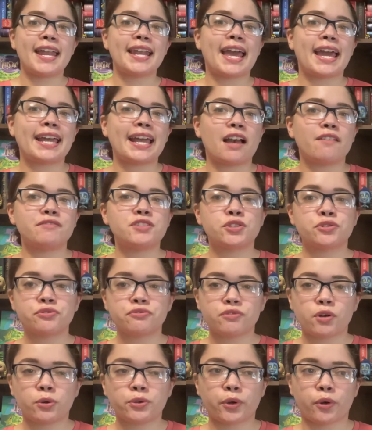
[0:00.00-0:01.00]
I have two
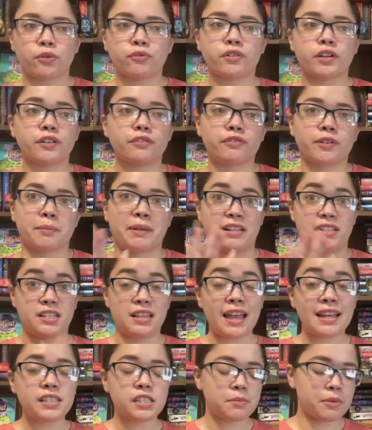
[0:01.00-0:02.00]
rolled over from my
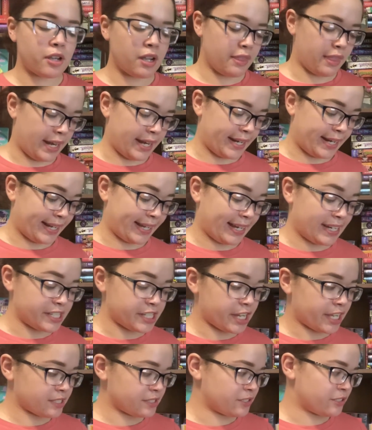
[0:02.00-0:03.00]
July TBR that I didn't get a
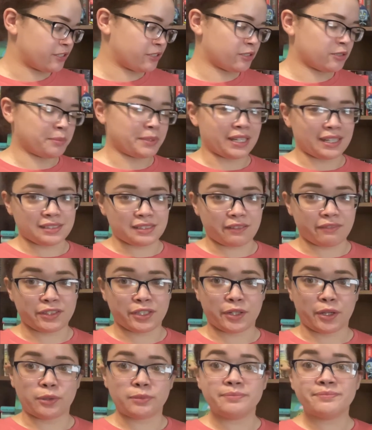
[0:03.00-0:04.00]
chance to because of, you
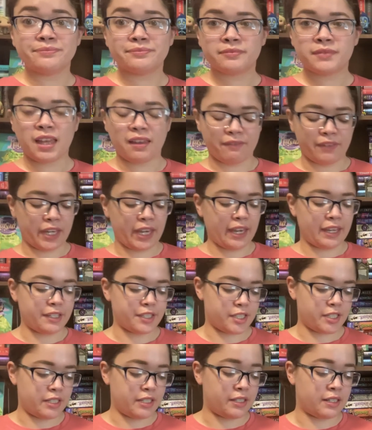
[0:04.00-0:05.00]
know,
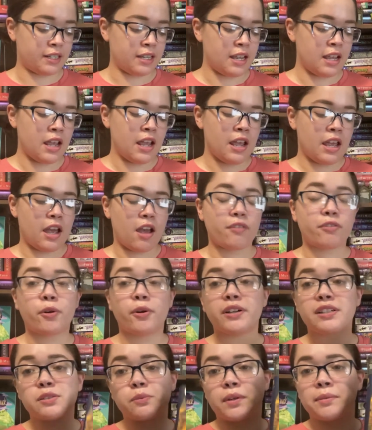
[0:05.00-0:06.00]
vacation. Of
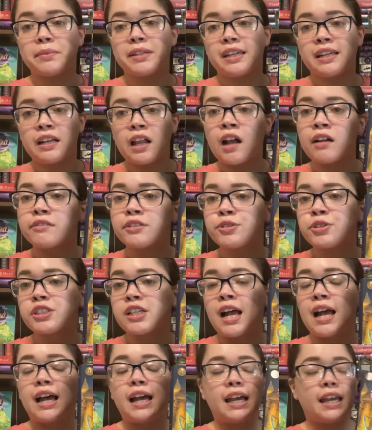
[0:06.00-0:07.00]
course, one being Aru
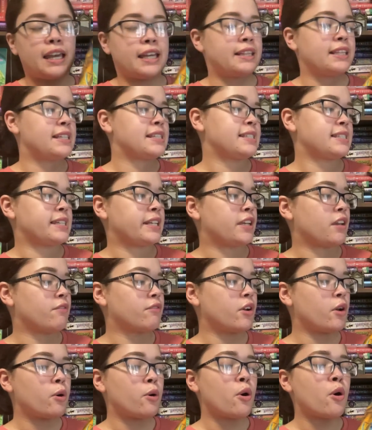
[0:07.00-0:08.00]
Shah and The City of
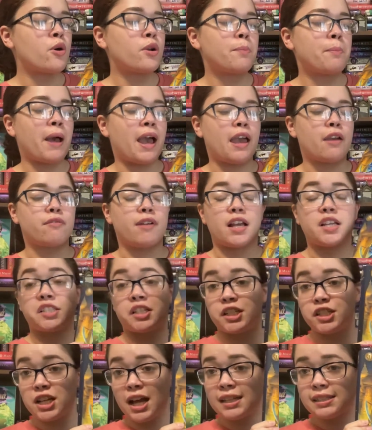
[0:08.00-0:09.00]
Gold by
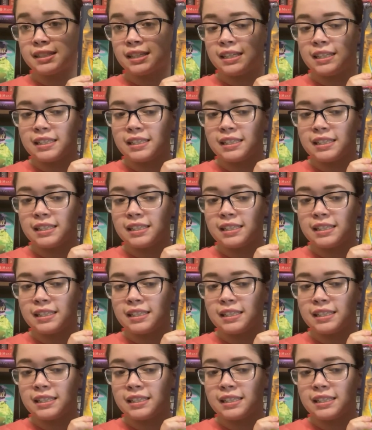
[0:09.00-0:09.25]
Roshani Chokshi.